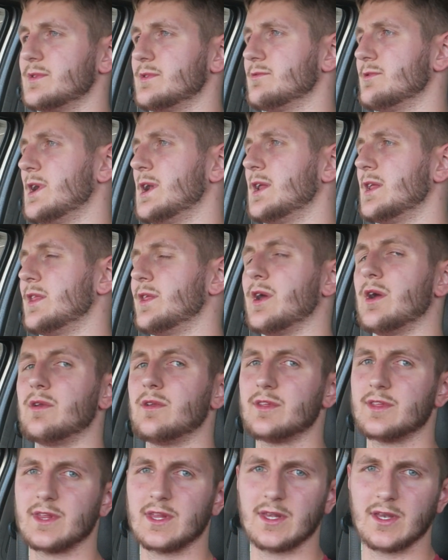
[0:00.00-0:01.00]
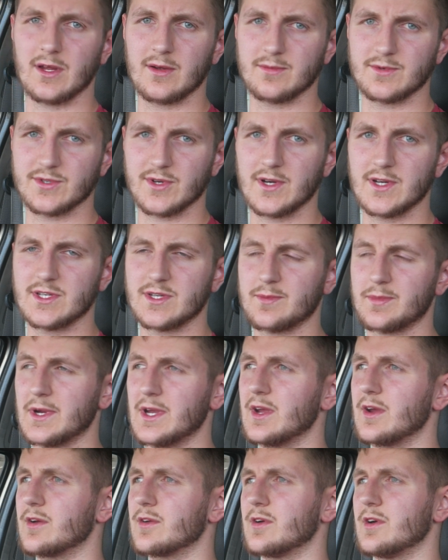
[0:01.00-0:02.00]
really the only thing that I'm trying to
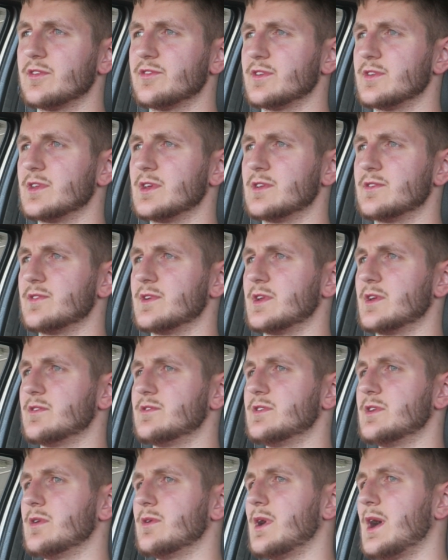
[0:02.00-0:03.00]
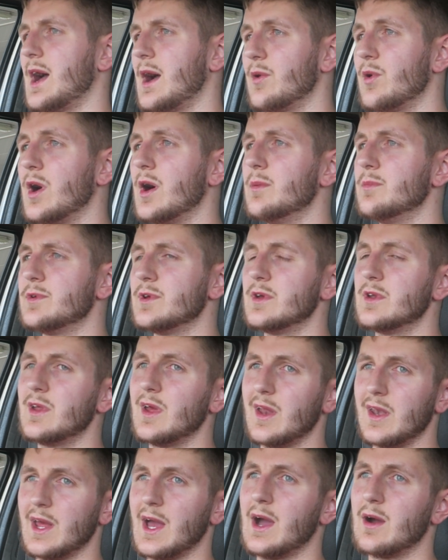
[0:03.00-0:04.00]
bring across on these videos, you know, how I'm doing
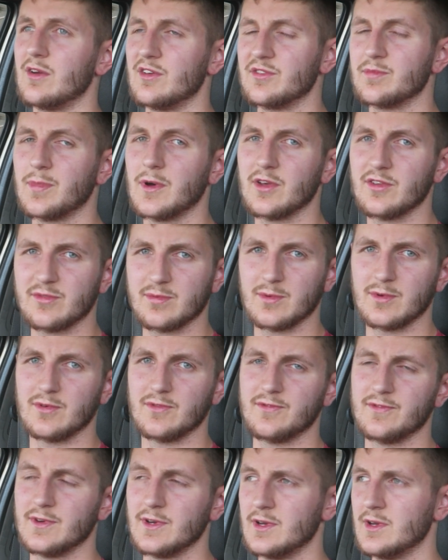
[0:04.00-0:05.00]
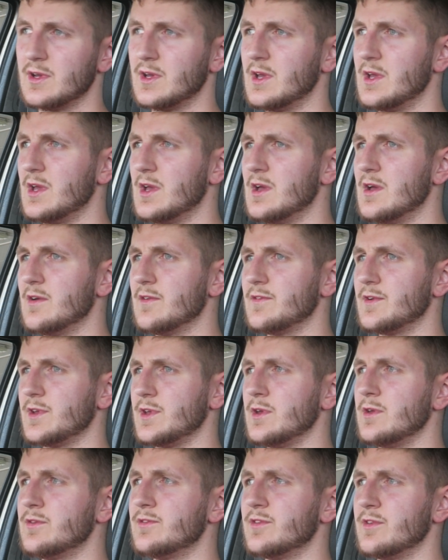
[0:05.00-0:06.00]
it and how it's possible for
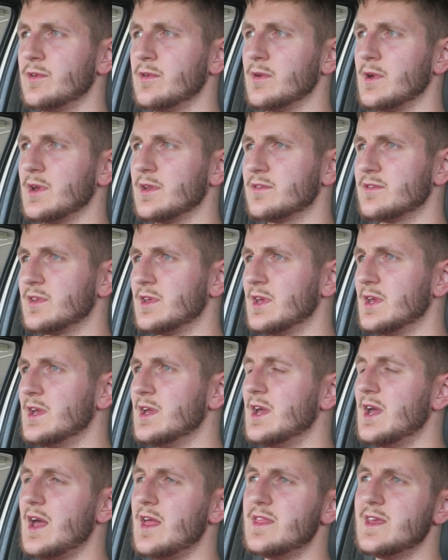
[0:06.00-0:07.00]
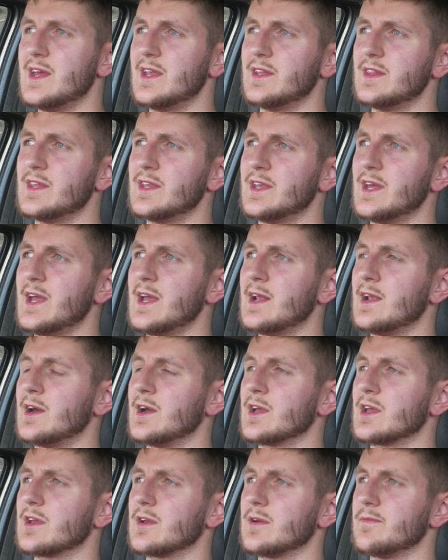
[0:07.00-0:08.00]
you to do it. At the end of the day,
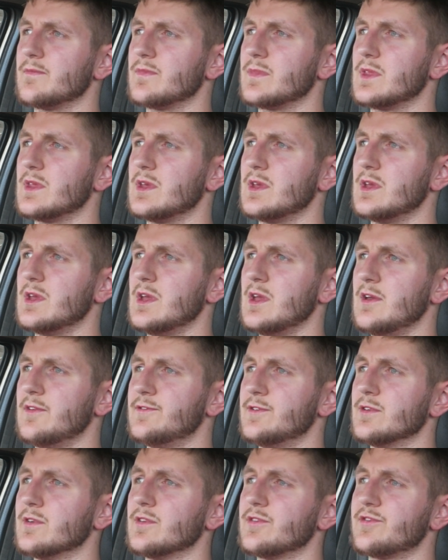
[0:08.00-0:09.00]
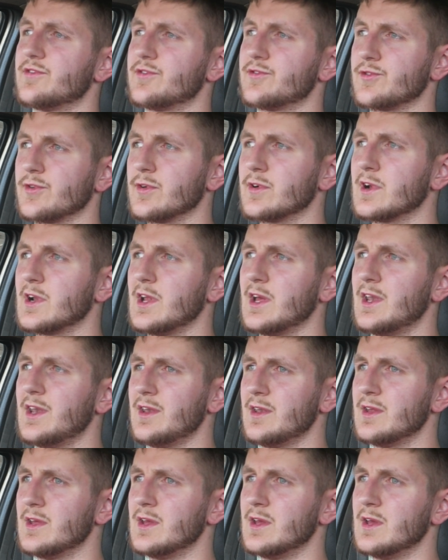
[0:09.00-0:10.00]
like, if you're struggling
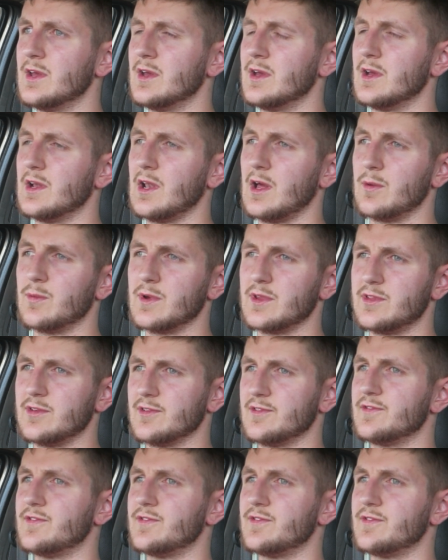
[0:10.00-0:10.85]
like with your